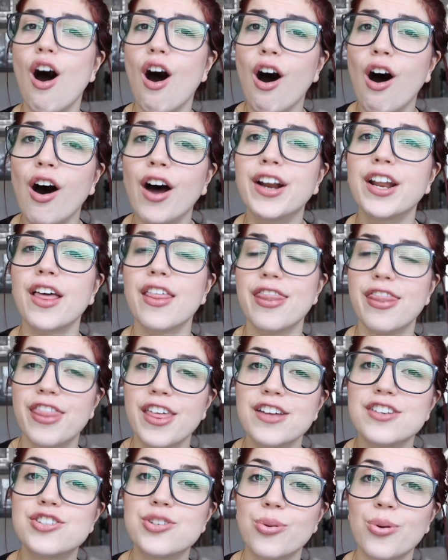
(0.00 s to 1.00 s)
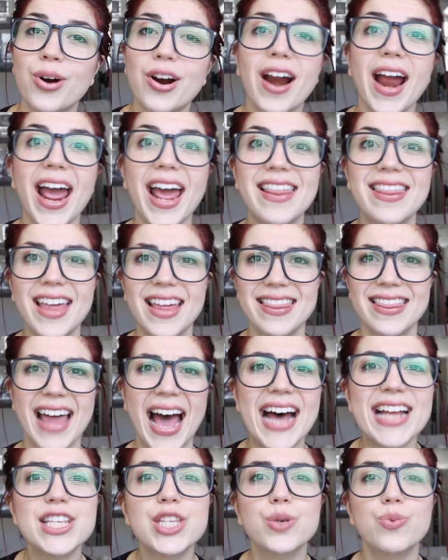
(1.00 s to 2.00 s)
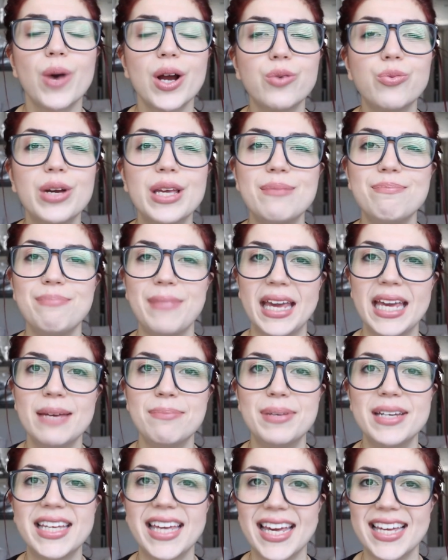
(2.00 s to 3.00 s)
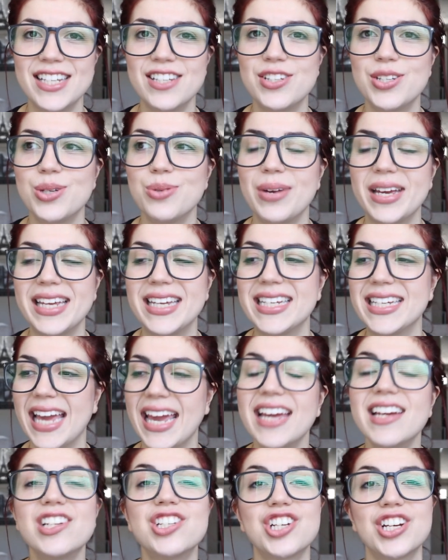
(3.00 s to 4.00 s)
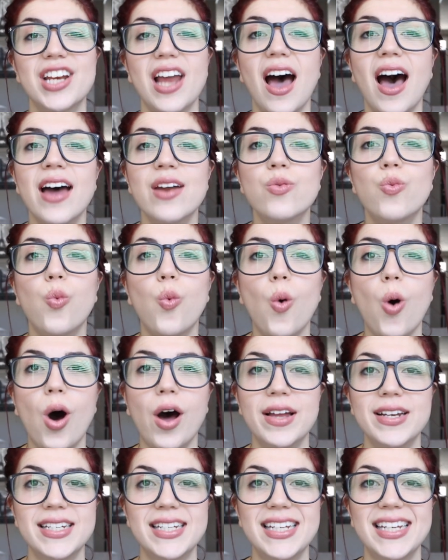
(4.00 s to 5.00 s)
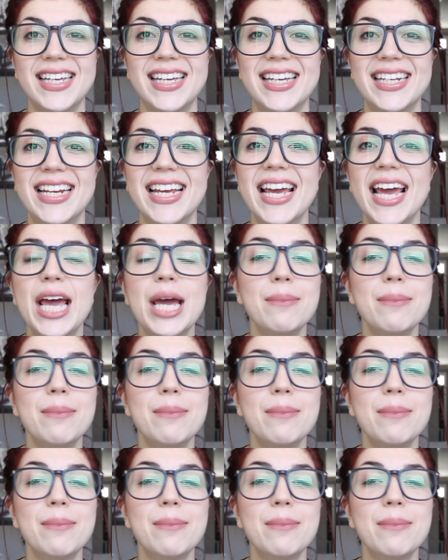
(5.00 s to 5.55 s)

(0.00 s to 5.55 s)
on the door and then that's when we may begin to engage in unwanted